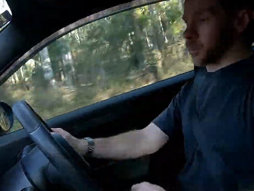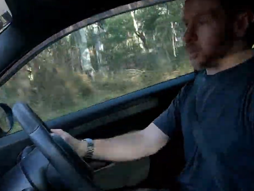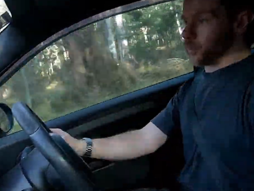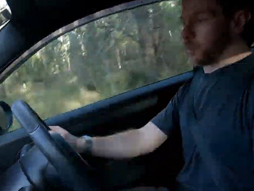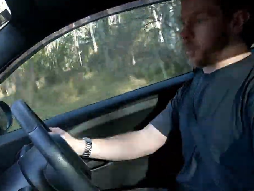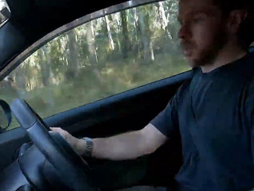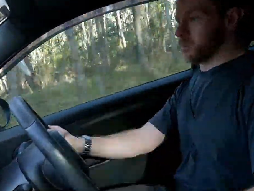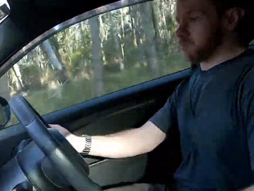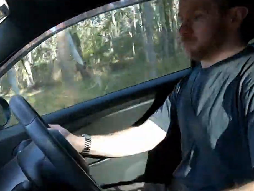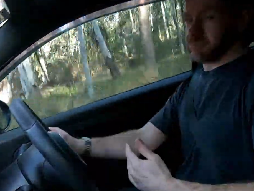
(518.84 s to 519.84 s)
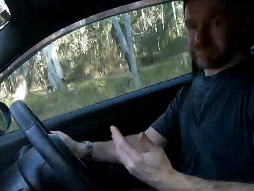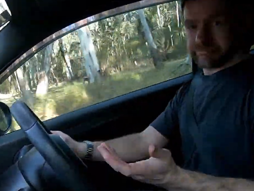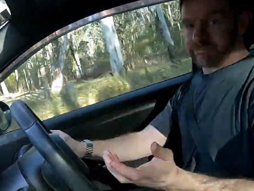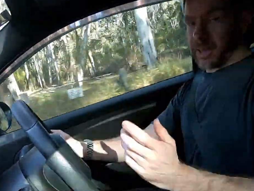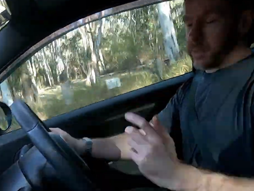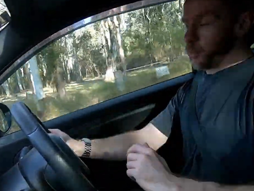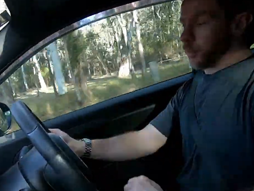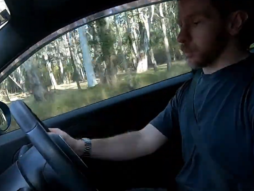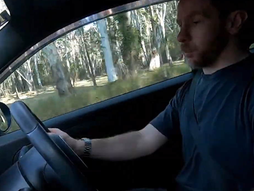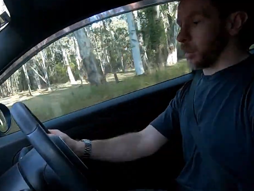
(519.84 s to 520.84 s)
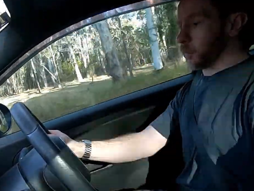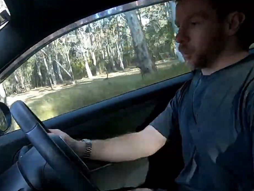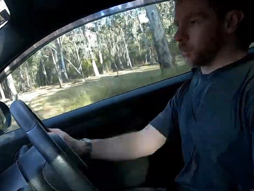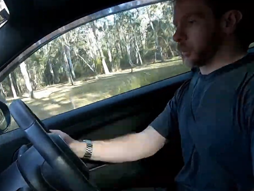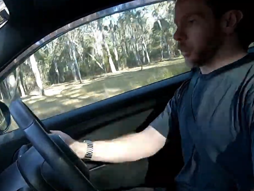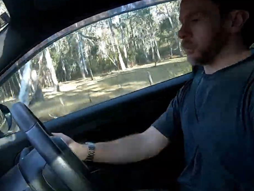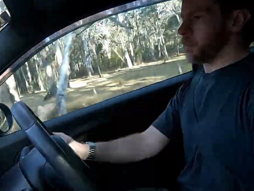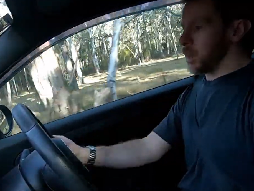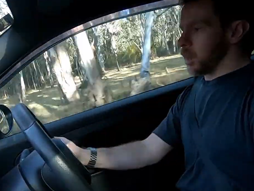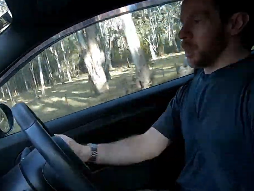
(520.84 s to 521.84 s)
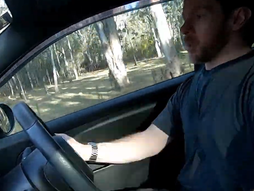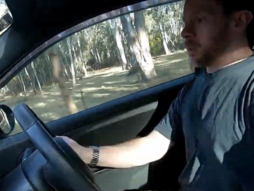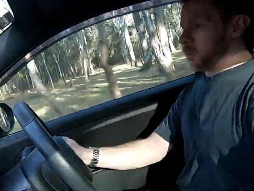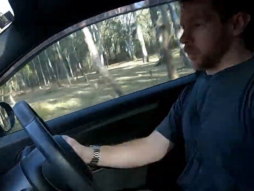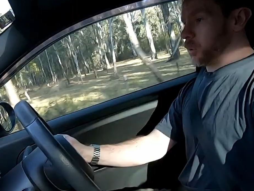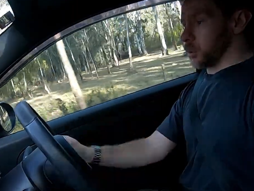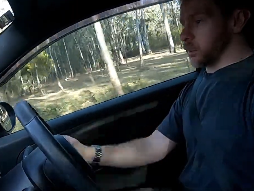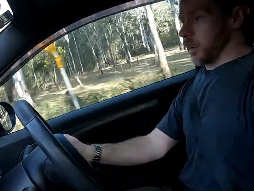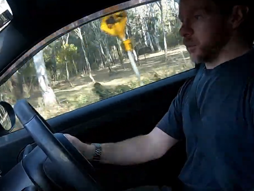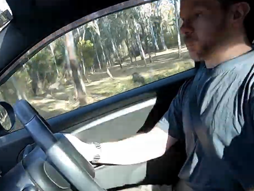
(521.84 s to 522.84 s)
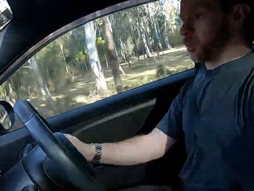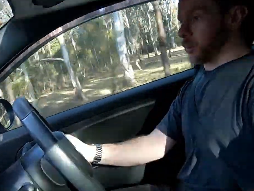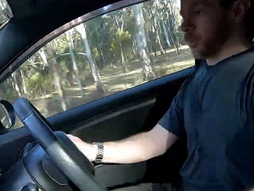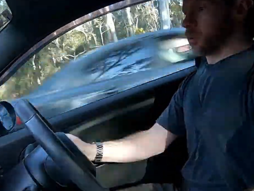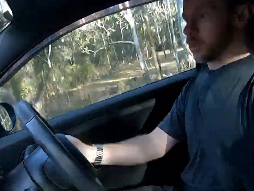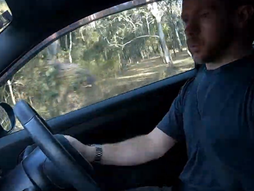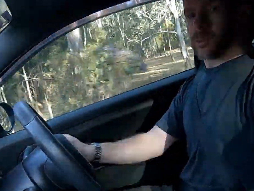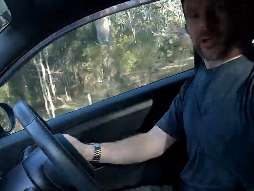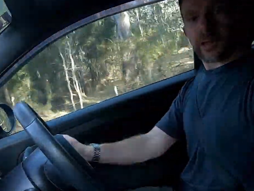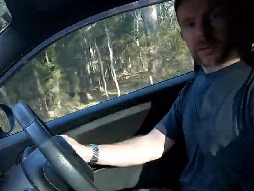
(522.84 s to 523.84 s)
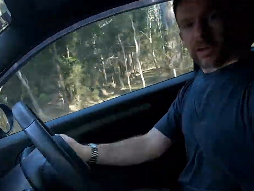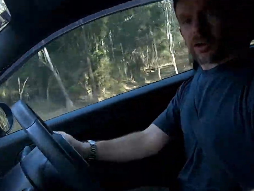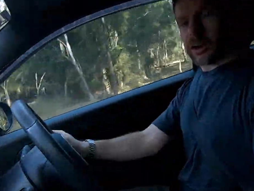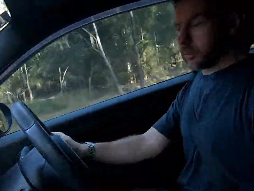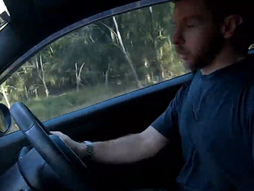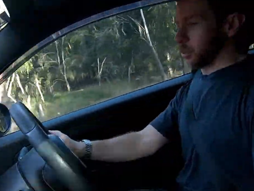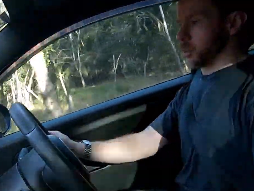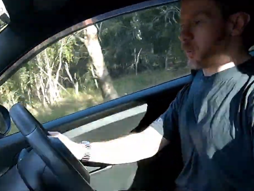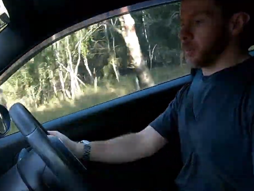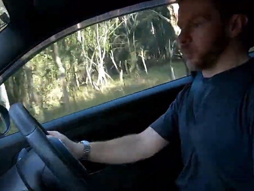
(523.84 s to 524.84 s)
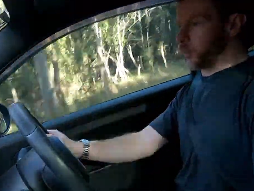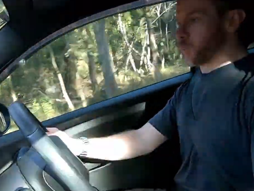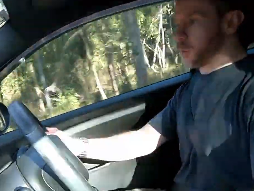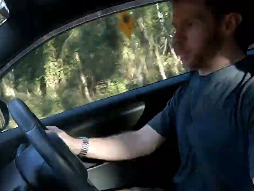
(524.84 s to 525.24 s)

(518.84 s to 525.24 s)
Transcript: to do for me. Maybe you'll get some benefit also. So that's pretty much going to do it again today, guys. Thank you very much for joining